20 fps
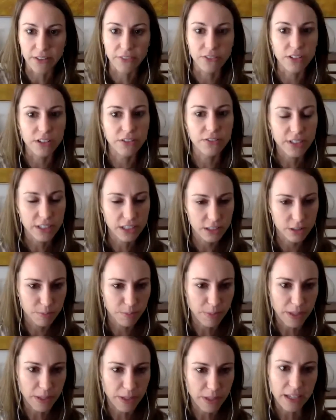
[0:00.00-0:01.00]
an event
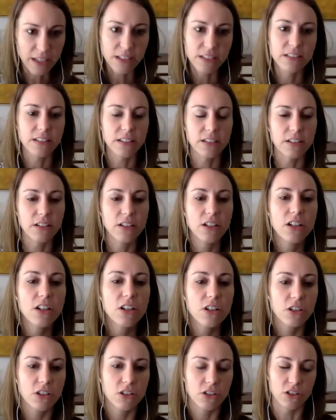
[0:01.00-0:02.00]
space and,
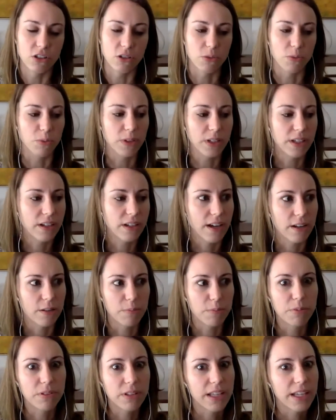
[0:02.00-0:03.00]
we kind
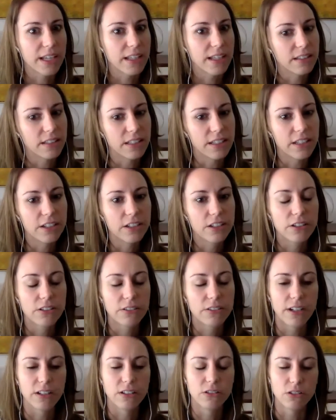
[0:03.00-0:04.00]
of plan the year
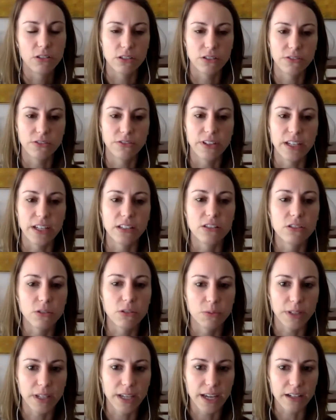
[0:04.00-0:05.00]
around those events.
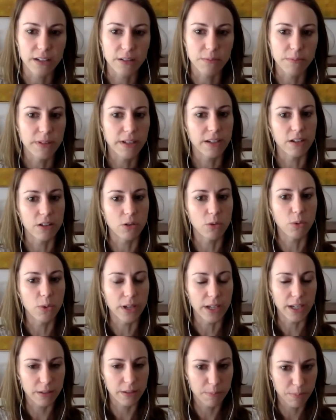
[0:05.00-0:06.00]
So we had to make a
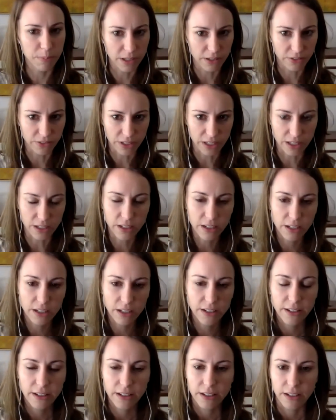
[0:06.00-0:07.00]
quick pivot.
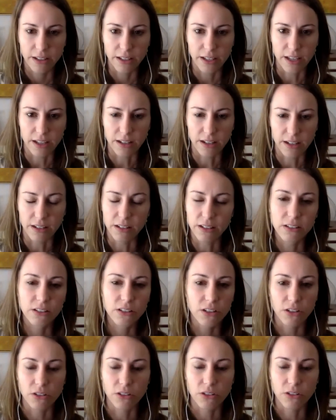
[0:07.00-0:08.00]
And,
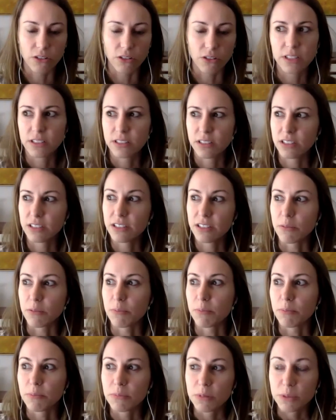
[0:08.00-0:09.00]
this isn't
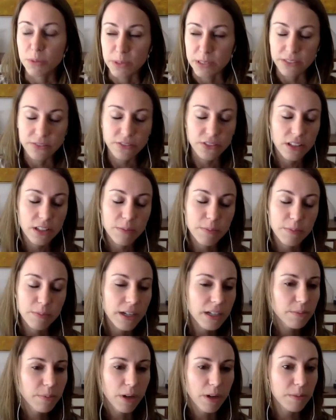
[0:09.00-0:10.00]
specifically my
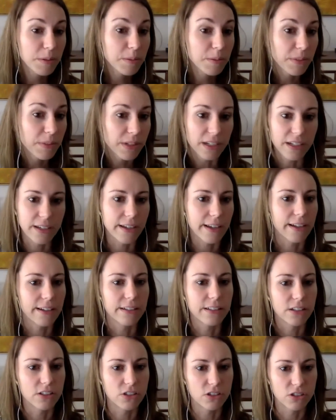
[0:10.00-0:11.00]
department, but it kind
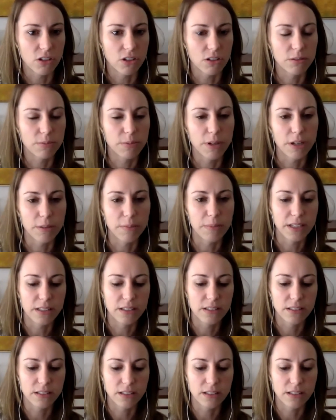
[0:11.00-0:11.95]
of touches all departments